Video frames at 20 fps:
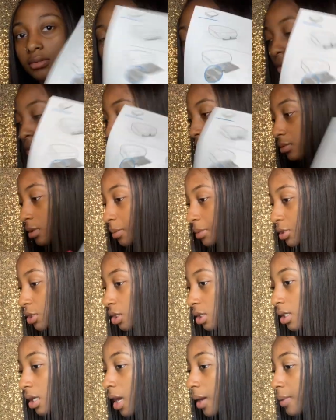you know there
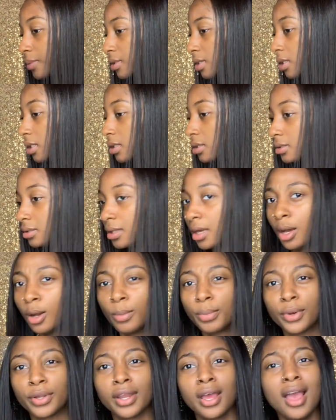was i needed
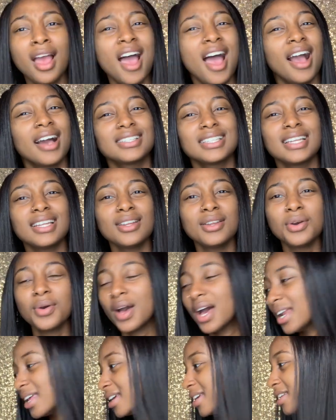help on because i didn't
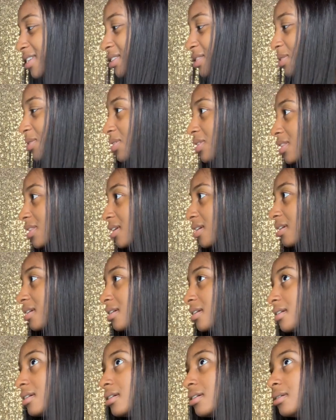know how to insert
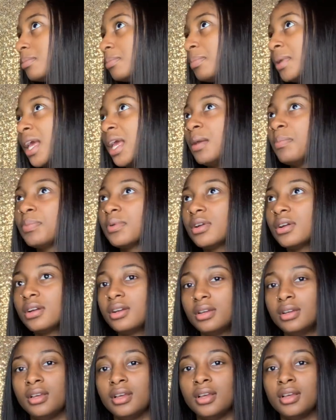the
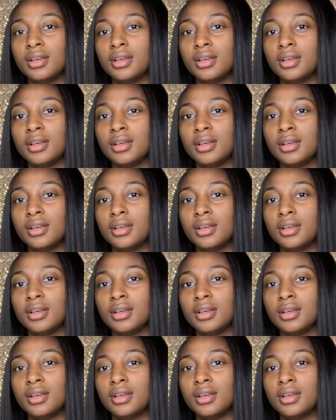paper